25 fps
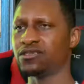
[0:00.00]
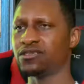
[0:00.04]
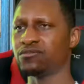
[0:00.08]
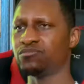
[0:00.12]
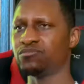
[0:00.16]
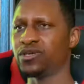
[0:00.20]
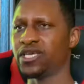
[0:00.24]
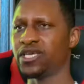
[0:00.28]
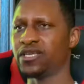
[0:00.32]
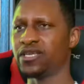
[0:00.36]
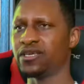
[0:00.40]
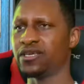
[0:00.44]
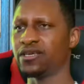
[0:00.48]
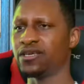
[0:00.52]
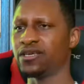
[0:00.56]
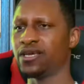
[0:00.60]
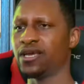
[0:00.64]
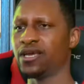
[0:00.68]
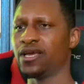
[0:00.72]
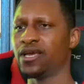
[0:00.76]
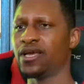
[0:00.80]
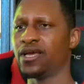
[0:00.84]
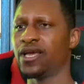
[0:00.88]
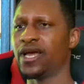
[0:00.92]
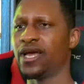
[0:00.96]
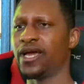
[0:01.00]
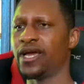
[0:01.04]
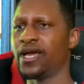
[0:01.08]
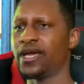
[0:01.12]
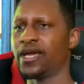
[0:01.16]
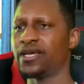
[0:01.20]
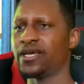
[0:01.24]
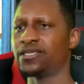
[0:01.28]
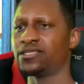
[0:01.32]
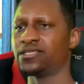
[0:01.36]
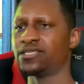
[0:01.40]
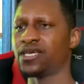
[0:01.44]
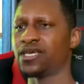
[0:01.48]
competing,
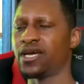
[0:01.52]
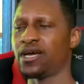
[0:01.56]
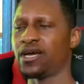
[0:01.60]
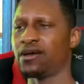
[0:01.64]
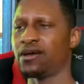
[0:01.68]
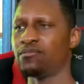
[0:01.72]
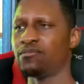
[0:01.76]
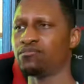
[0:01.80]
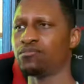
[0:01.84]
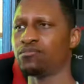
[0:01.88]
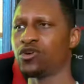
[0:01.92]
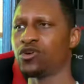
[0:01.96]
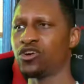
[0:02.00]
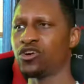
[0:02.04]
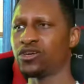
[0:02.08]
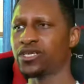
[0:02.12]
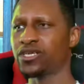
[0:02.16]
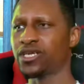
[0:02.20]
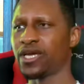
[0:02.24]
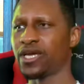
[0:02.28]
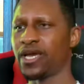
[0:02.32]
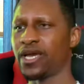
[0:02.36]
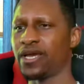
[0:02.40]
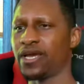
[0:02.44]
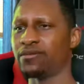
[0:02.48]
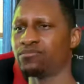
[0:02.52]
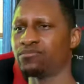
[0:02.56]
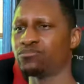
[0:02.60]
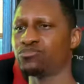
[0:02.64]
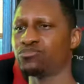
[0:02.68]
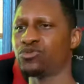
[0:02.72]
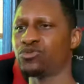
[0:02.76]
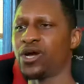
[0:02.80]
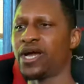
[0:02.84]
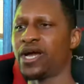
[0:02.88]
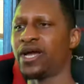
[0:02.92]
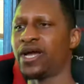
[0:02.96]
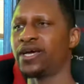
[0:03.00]
and Mark and
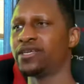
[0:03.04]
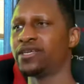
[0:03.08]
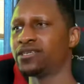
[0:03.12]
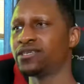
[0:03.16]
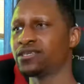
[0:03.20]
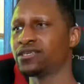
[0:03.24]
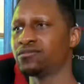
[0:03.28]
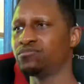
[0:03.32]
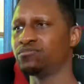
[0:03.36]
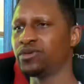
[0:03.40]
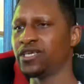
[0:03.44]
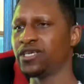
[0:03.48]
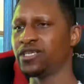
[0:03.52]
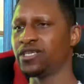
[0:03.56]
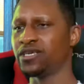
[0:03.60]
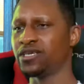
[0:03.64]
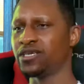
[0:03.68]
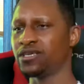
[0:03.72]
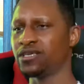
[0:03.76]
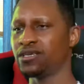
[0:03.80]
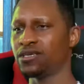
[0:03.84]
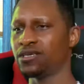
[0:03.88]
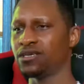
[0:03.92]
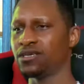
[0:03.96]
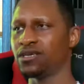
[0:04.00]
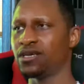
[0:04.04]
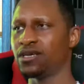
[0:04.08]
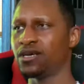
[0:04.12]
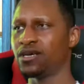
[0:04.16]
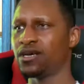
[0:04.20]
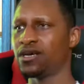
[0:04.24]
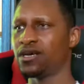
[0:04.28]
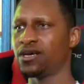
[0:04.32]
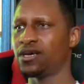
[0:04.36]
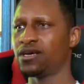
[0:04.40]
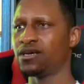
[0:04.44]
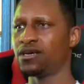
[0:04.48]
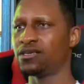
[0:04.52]
Brad competing
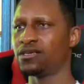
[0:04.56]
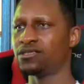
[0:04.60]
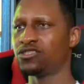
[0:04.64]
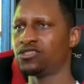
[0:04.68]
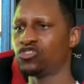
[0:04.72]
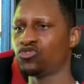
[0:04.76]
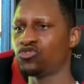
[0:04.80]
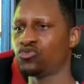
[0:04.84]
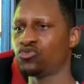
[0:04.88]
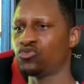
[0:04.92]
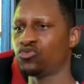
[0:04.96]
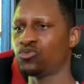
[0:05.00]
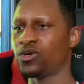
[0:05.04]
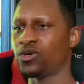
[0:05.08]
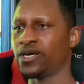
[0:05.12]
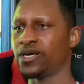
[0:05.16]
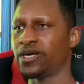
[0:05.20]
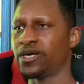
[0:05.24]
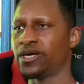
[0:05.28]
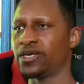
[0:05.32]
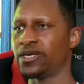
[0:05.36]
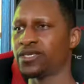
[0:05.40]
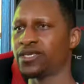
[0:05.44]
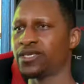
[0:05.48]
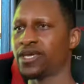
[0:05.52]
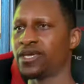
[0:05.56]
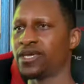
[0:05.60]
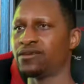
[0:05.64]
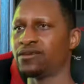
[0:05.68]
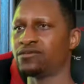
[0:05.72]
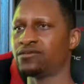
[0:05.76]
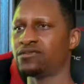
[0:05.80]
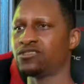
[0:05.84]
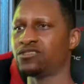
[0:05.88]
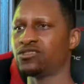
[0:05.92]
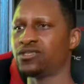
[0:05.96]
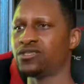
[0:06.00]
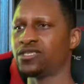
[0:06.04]
to get
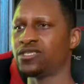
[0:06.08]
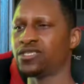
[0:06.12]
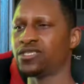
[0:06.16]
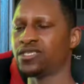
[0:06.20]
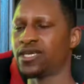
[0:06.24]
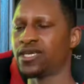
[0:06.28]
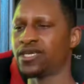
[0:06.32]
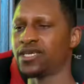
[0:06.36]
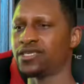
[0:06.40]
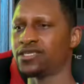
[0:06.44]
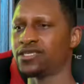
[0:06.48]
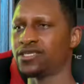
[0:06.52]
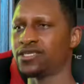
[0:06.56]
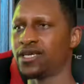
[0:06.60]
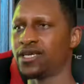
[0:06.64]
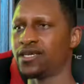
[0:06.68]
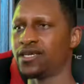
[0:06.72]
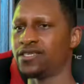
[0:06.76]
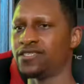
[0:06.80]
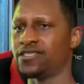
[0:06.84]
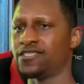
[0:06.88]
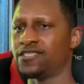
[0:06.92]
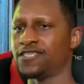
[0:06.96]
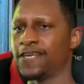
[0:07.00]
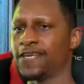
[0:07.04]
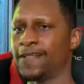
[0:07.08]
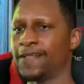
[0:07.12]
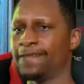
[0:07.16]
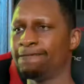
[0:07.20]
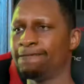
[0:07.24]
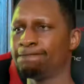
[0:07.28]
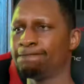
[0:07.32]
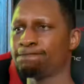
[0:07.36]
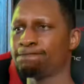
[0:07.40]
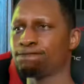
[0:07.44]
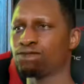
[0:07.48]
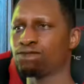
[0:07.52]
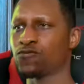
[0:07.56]
to the second stage.
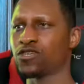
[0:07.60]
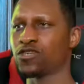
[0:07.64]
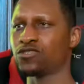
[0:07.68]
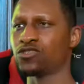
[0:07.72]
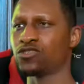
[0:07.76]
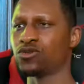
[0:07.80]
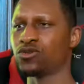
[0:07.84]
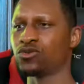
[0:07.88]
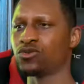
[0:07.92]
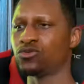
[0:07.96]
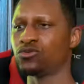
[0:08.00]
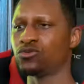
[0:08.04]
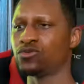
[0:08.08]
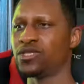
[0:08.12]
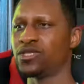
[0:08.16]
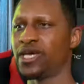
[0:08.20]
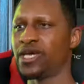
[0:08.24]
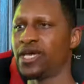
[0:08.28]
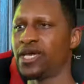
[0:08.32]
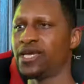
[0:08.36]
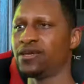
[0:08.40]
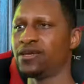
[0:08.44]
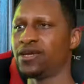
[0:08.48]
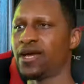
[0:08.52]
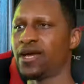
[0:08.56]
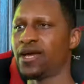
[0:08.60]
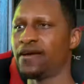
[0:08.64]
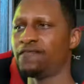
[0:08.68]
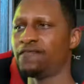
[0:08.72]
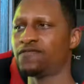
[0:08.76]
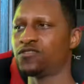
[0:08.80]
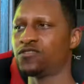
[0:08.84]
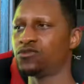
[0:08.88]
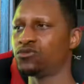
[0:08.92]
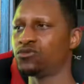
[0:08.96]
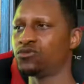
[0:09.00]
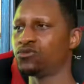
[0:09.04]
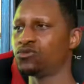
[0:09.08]
So they have
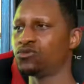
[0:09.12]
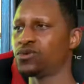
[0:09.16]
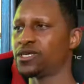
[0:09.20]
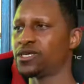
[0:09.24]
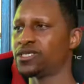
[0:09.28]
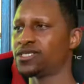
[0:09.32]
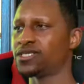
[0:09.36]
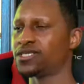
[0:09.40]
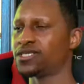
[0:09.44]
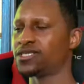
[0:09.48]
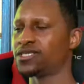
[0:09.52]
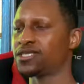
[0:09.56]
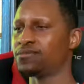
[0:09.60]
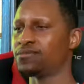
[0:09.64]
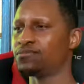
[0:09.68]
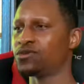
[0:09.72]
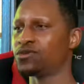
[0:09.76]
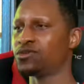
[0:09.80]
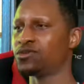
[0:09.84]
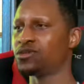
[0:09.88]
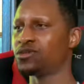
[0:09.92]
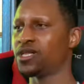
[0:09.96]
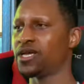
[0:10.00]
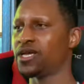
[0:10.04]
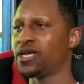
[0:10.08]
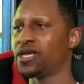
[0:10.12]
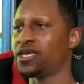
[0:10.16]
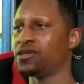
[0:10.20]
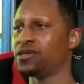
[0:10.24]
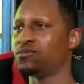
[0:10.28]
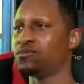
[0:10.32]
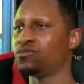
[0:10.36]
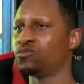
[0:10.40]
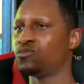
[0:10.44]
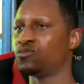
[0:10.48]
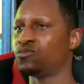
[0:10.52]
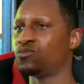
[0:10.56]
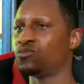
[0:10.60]
to assemble a
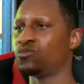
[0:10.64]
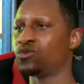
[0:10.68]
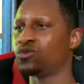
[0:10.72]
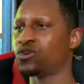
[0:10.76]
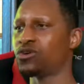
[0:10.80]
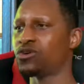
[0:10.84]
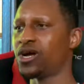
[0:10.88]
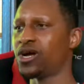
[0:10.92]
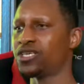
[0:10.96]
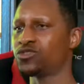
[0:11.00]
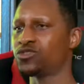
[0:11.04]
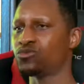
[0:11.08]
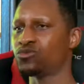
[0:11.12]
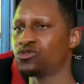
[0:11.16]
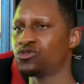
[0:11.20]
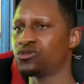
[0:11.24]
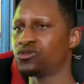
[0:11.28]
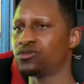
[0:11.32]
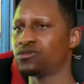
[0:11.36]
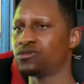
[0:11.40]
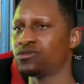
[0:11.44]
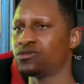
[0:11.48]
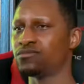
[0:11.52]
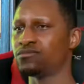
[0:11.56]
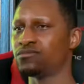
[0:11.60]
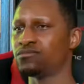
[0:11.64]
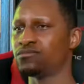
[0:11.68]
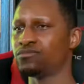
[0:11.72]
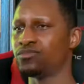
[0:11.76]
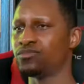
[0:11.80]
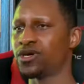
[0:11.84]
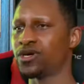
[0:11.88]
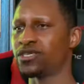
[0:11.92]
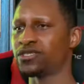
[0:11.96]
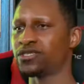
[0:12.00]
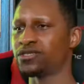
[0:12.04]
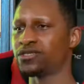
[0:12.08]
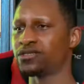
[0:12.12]
crossword
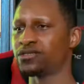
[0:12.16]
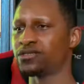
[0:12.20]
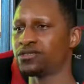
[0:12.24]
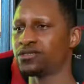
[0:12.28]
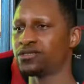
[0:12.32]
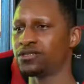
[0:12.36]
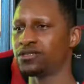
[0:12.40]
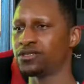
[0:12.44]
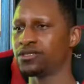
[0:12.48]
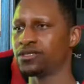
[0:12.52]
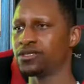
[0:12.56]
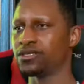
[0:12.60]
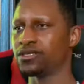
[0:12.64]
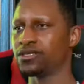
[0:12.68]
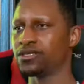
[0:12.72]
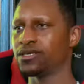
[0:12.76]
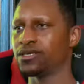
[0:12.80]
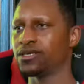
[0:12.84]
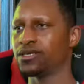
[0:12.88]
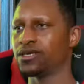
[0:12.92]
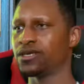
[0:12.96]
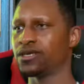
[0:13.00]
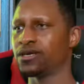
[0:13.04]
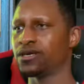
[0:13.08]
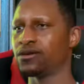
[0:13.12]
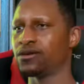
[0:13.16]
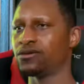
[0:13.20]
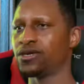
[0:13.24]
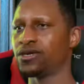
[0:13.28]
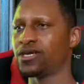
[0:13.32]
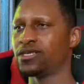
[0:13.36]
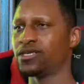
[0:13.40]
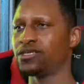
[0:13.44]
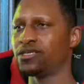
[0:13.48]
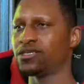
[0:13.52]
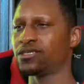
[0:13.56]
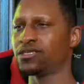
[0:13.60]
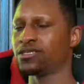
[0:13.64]
puzzle. All
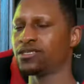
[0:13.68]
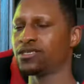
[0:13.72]
right.